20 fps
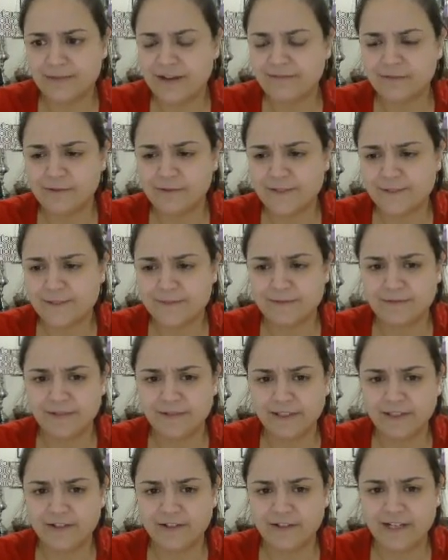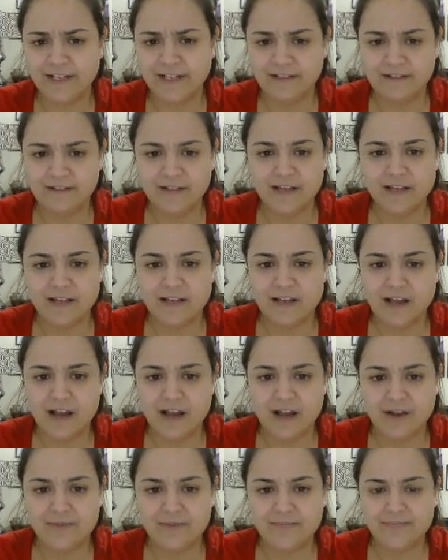Everyone's been really great.
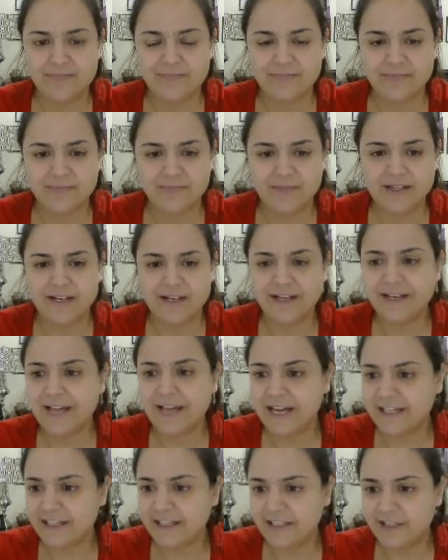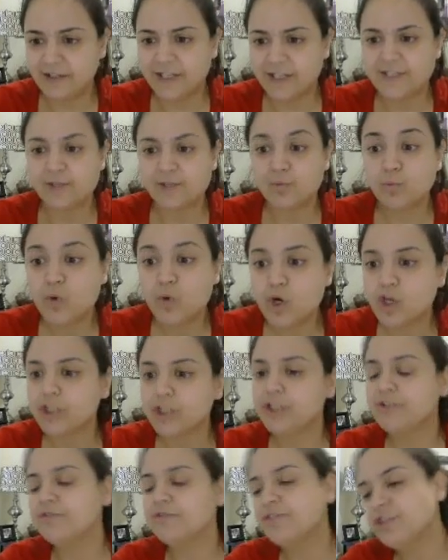And I get it. You guys work,
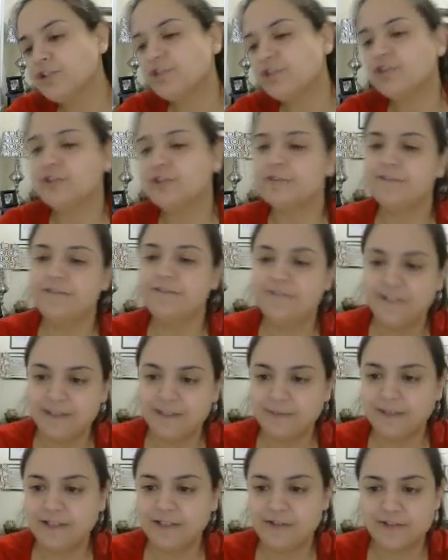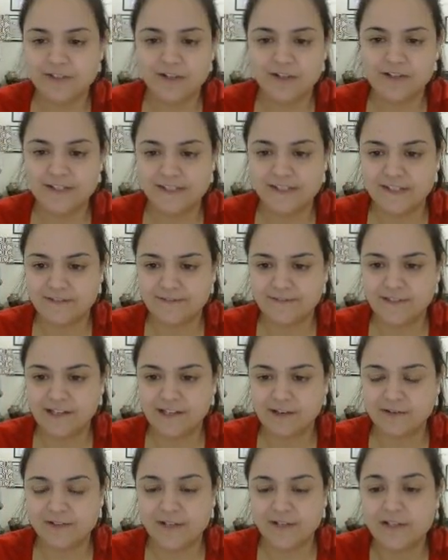you have children, you have family, there's all this stuff that
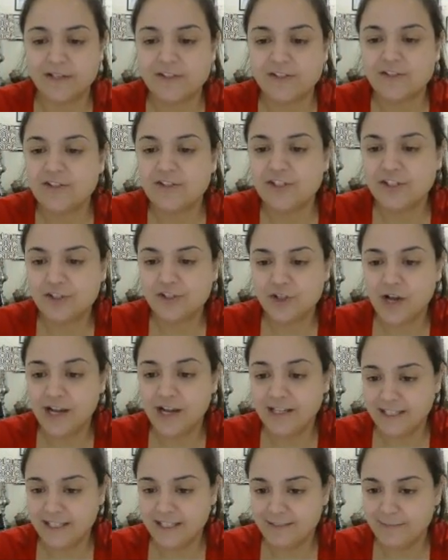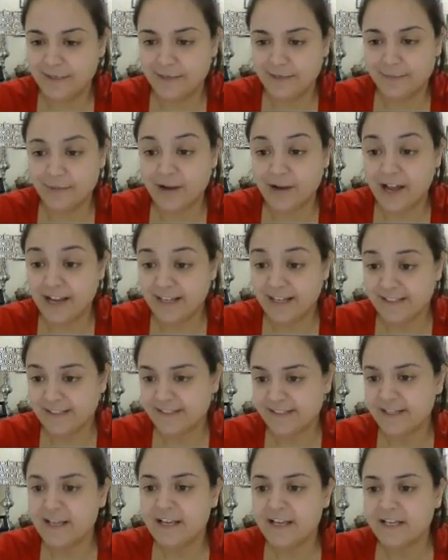goes on. So just try and keep me
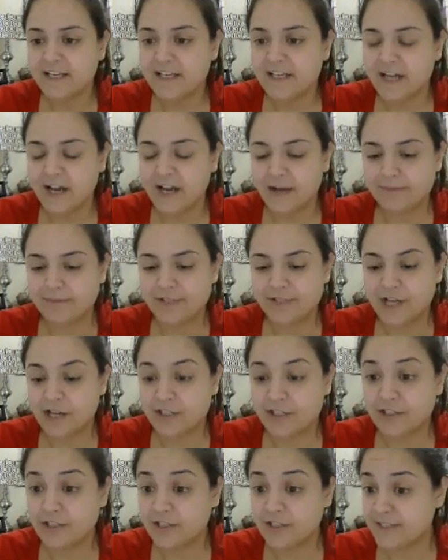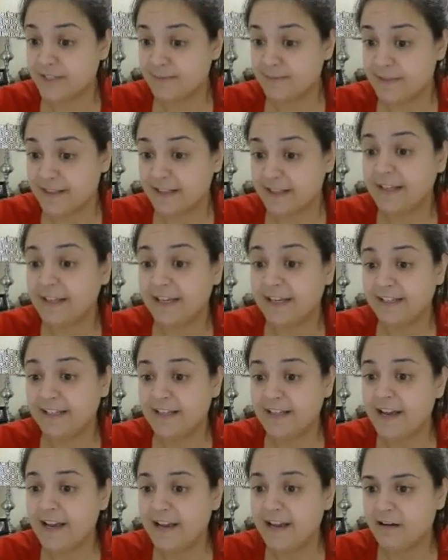apprised. Dr. Smith-Clay and
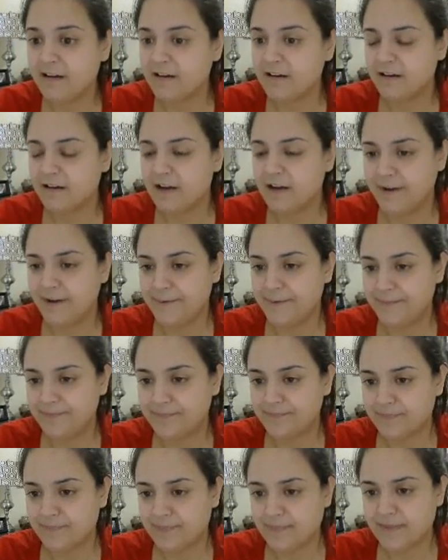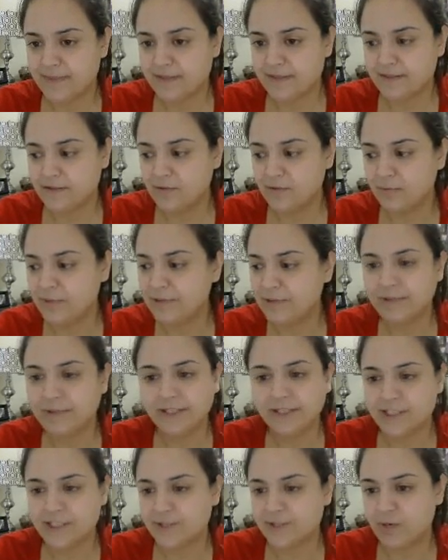I are, we
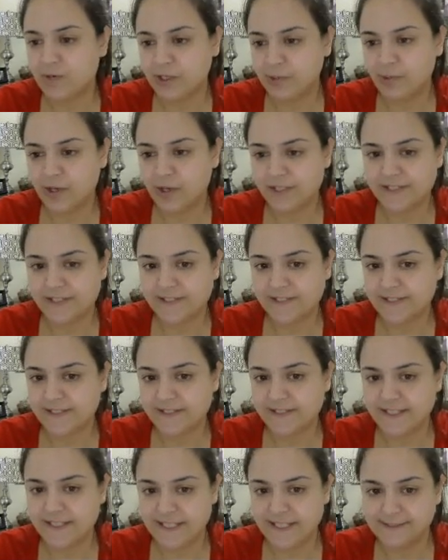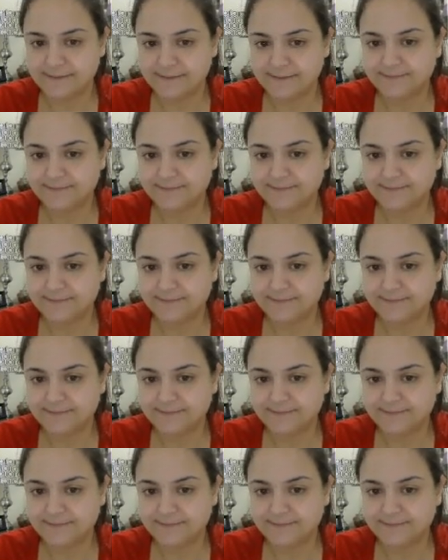really just want you all to succeed.